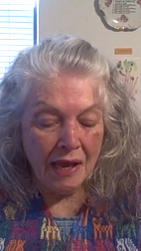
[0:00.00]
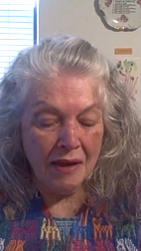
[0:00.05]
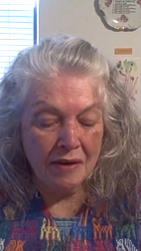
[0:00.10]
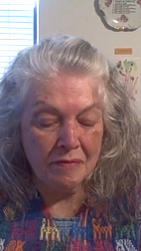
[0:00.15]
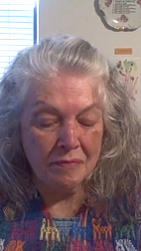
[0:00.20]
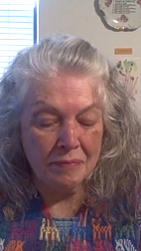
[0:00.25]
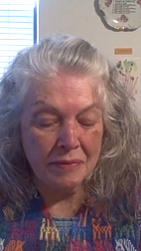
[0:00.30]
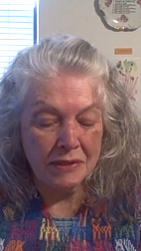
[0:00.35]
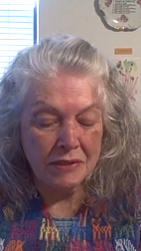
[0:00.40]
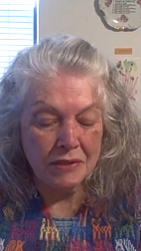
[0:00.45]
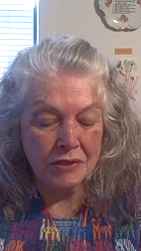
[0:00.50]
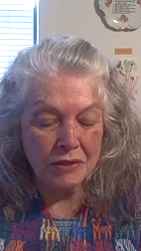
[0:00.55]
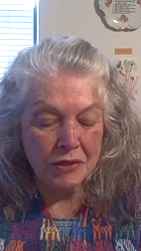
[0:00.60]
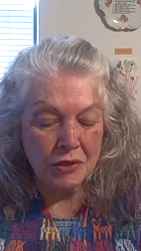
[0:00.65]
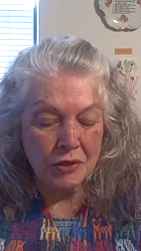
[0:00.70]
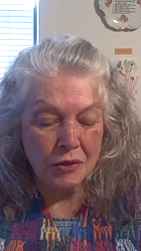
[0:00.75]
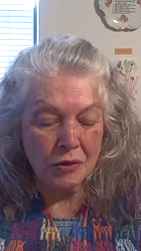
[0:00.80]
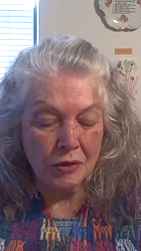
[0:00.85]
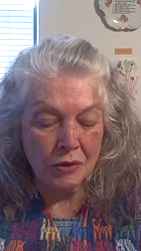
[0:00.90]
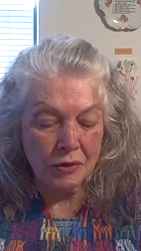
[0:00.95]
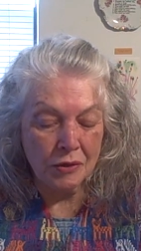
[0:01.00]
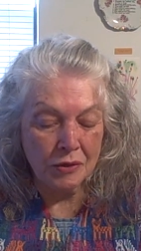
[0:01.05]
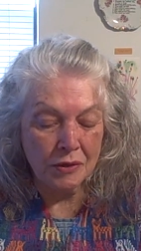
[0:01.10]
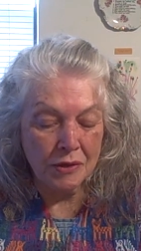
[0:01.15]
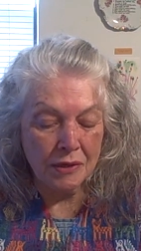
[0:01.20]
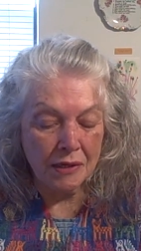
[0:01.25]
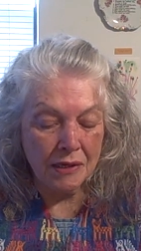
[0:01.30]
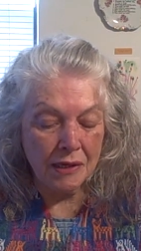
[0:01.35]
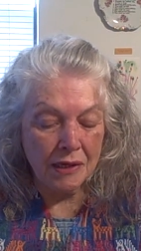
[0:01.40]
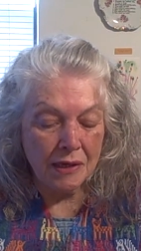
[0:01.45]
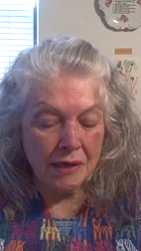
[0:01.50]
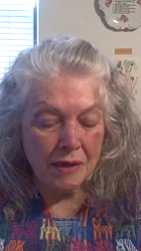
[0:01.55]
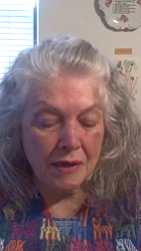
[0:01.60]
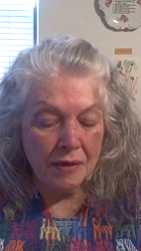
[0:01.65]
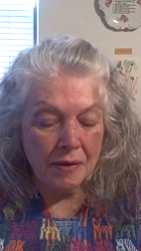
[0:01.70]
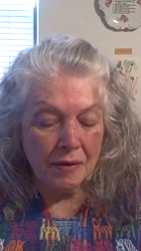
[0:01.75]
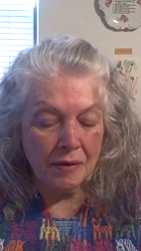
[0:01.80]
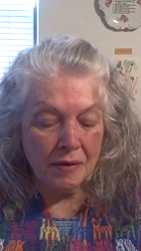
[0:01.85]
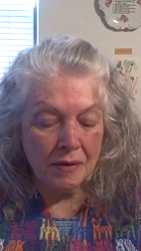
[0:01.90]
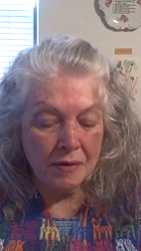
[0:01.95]
have been secured,
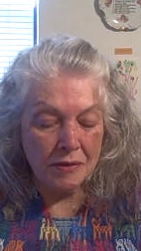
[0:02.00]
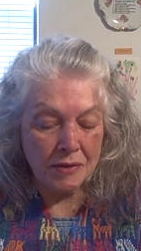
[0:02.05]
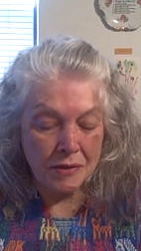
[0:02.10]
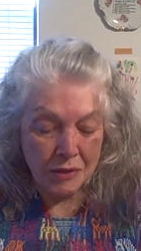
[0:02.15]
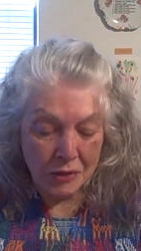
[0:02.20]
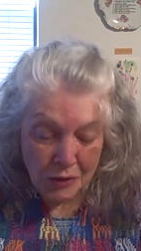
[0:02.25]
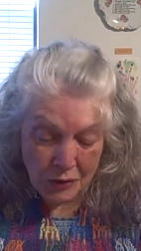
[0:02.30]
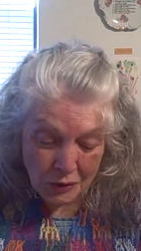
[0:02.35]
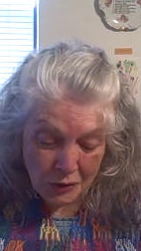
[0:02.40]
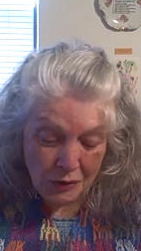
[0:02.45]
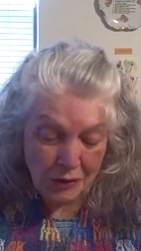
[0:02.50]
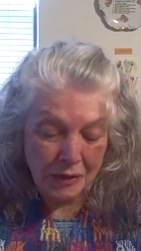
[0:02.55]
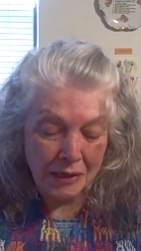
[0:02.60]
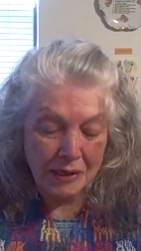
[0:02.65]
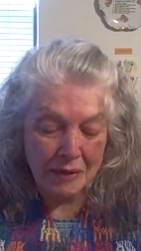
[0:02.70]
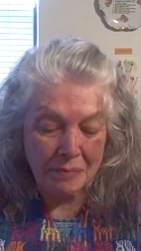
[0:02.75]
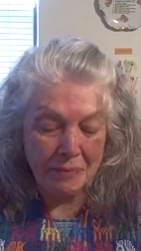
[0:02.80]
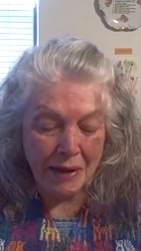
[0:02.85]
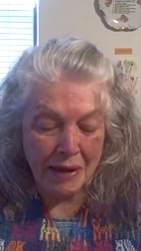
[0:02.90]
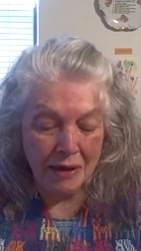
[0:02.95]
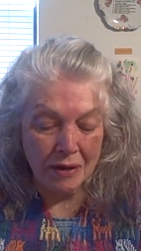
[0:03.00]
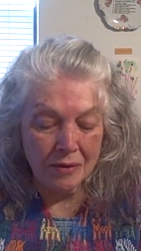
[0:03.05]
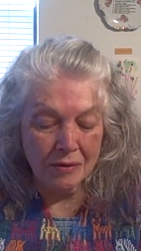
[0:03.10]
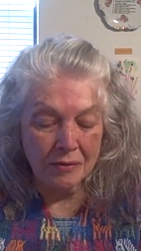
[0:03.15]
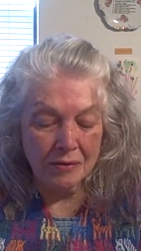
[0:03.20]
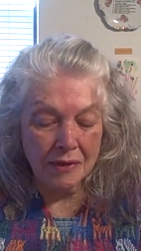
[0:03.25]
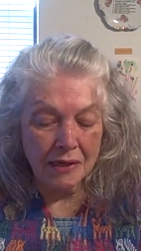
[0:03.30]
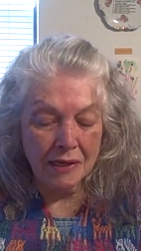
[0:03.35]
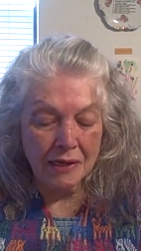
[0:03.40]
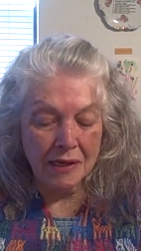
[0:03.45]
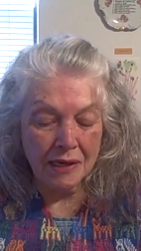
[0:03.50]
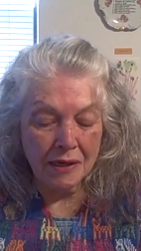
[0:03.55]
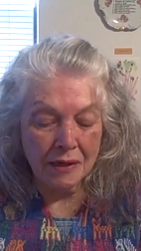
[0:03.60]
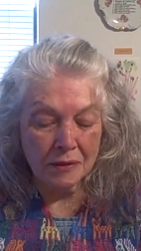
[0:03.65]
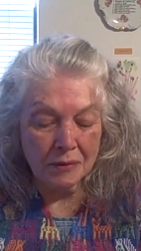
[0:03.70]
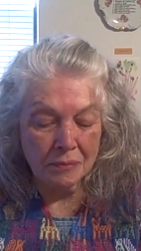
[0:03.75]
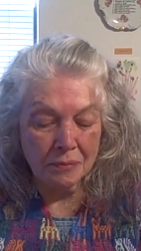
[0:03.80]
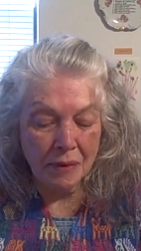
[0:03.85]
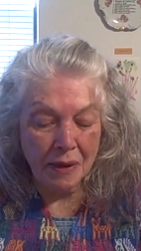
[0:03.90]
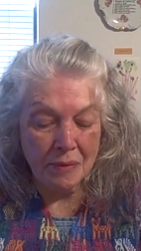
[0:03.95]
securely bound and
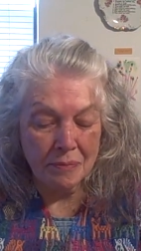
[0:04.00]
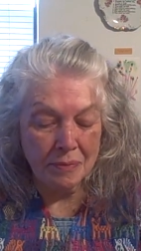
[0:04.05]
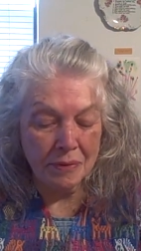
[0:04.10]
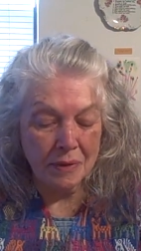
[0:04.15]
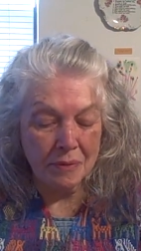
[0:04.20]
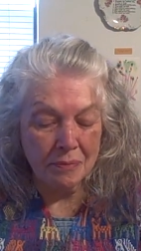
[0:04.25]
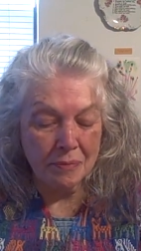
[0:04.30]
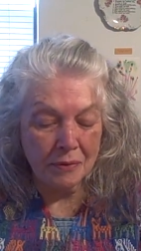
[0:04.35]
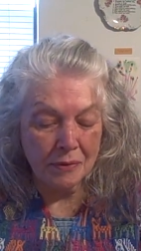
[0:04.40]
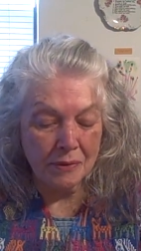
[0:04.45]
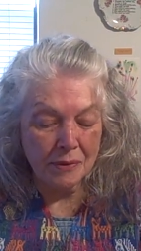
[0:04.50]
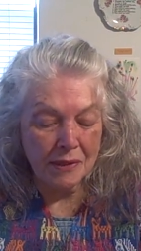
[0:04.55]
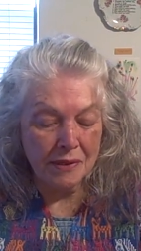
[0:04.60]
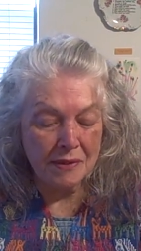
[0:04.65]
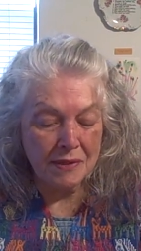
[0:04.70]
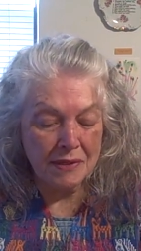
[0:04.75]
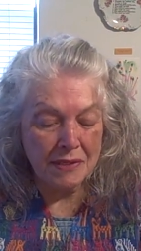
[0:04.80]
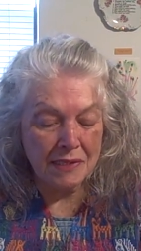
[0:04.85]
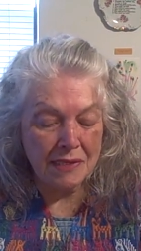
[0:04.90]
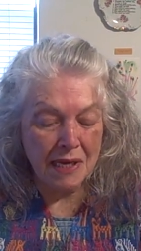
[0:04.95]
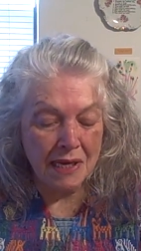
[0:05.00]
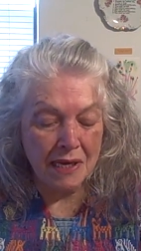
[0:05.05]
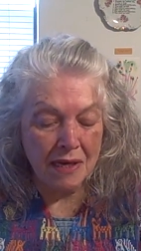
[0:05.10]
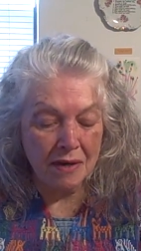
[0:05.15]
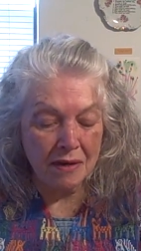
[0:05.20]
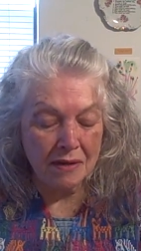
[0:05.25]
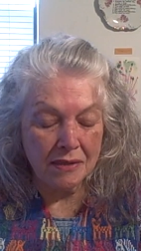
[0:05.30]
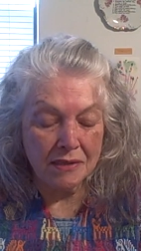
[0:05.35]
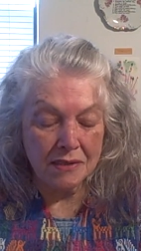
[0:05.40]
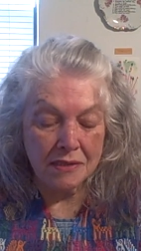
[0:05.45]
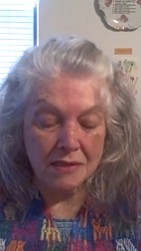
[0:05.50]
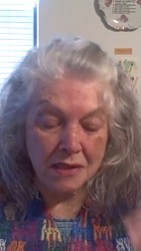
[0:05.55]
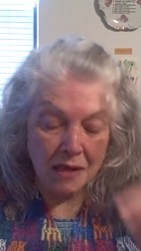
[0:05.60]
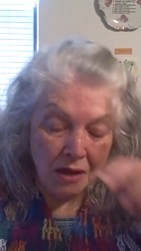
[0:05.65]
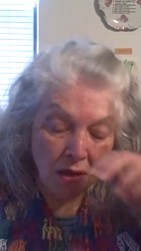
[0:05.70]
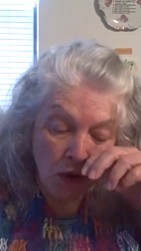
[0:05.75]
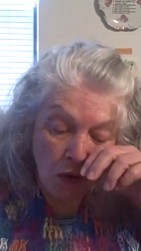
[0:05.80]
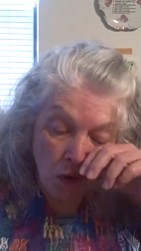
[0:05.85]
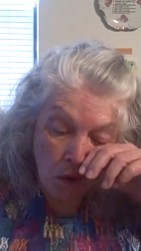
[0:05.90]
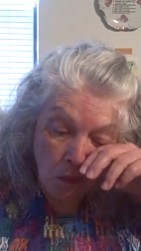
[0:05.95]
held by people in the seance,
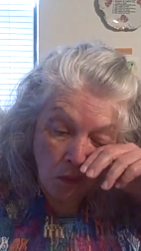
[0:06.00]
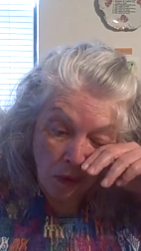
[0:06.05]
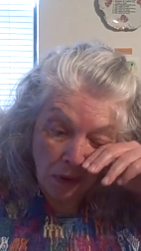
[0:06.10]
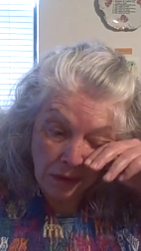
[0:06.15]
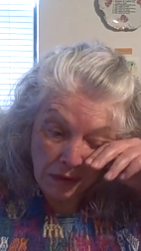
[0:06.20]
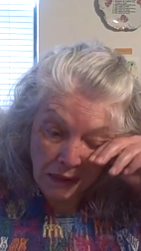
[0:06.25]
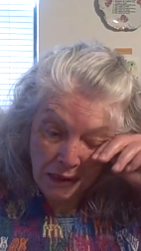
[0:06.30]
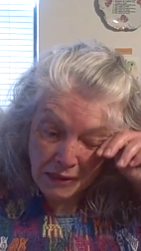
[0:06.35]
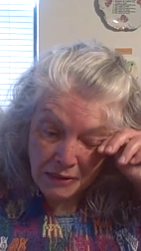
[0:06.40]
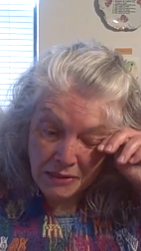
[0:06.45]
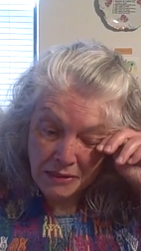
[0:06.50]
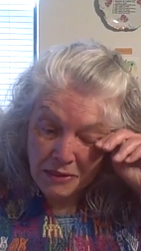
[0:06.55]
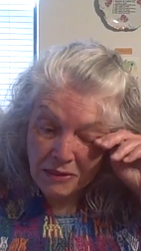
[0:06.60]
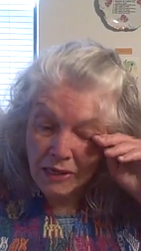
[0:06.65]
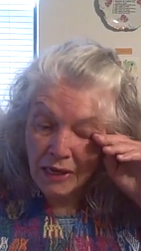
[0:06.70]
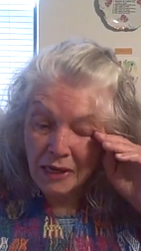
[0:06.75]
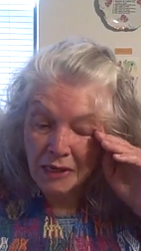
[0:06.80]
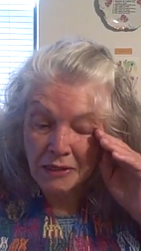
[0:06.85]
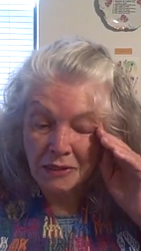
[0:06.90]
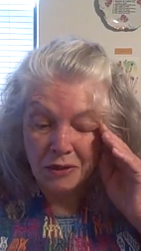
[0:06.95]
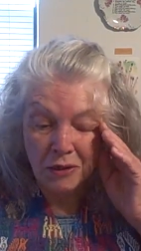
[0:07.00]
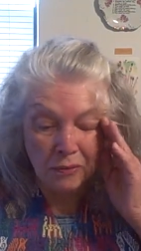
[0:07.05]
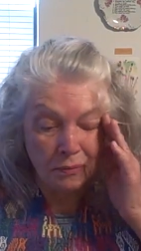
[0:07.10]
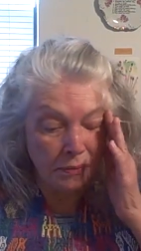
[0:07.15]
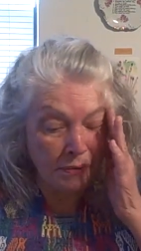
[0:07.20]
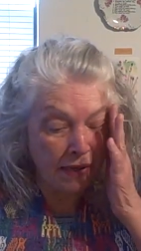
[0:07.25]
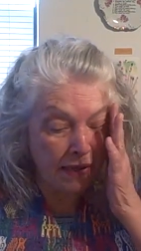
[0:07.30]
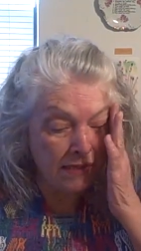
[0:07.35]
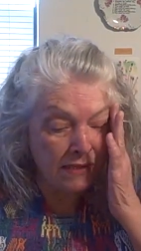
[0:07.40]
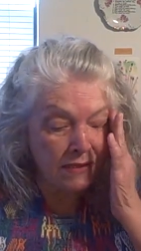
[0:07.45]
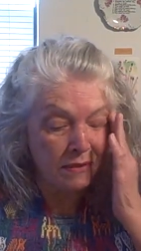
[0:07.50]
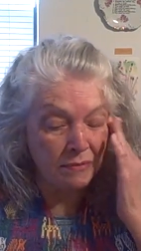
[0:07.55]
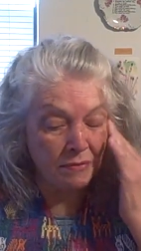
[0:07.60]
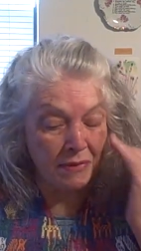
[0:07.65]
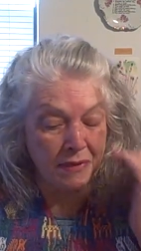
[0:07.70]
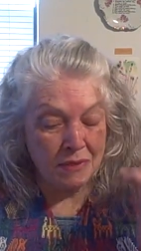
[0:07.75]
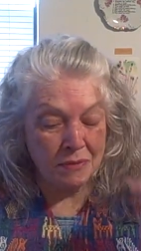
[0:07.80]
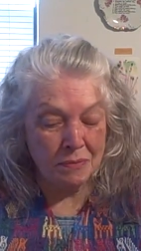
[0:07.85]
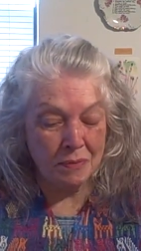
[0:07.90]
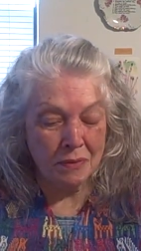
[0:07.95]
while ectoplasm
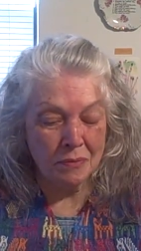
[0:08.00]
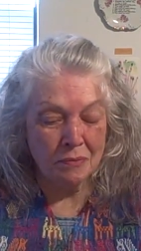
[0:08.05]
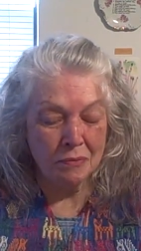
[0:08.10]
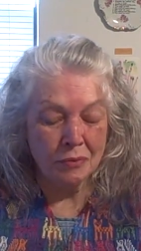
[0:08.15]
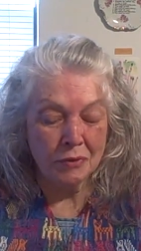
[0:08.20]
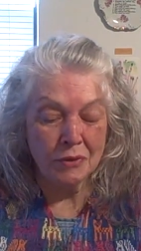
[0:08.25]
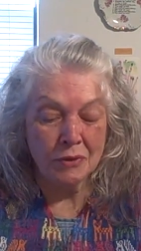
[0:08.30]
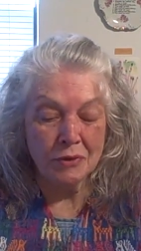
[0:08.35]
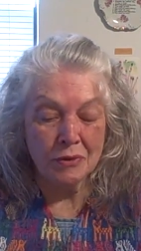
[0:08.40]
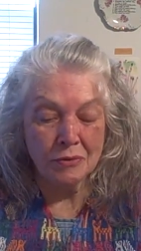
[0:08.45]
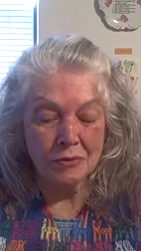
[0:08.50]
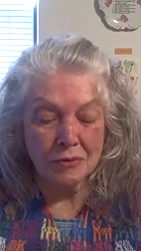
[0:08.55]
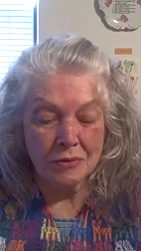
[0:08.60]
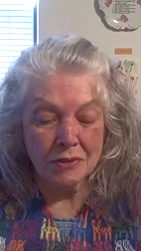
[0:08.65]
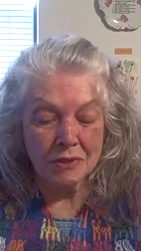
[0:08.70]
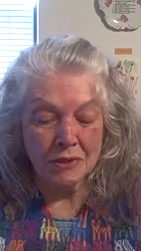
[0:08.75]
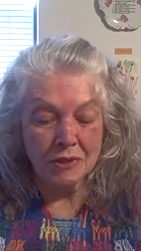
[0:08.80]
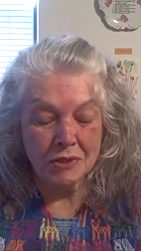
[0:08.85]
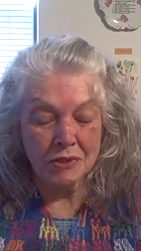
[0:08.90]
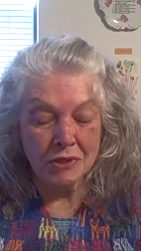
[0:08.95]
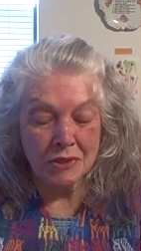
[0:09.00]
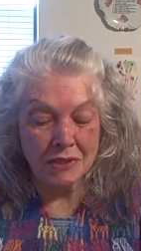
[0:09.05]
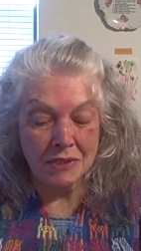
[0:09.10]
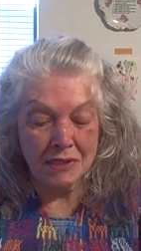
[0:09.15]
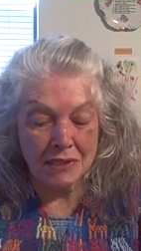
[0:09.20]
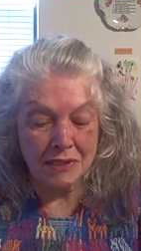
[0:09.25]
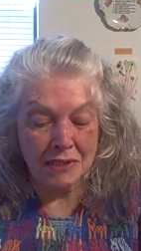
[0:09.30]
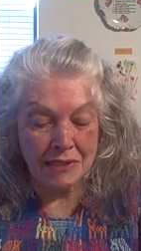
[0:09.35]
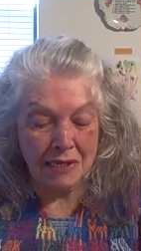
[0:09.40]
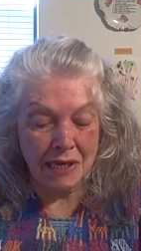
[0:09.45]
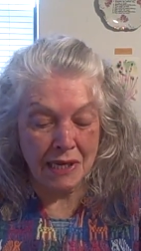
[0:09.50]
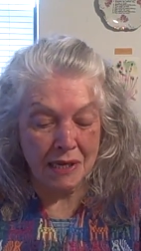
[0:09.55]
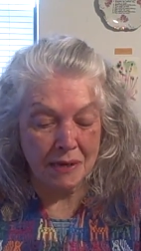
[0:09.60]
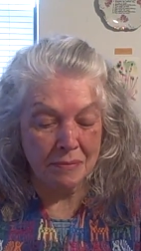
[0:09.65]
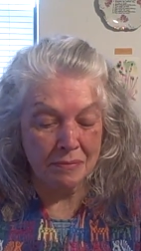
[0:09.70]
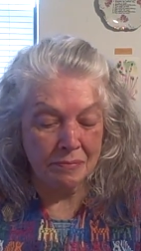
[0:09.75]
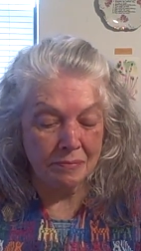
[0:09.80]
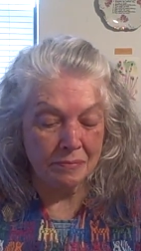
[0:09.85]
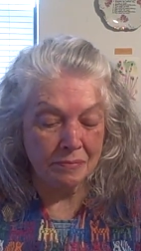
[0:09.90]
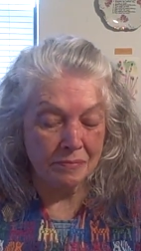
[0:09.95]
has been produced just the
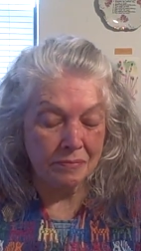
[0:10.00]
same.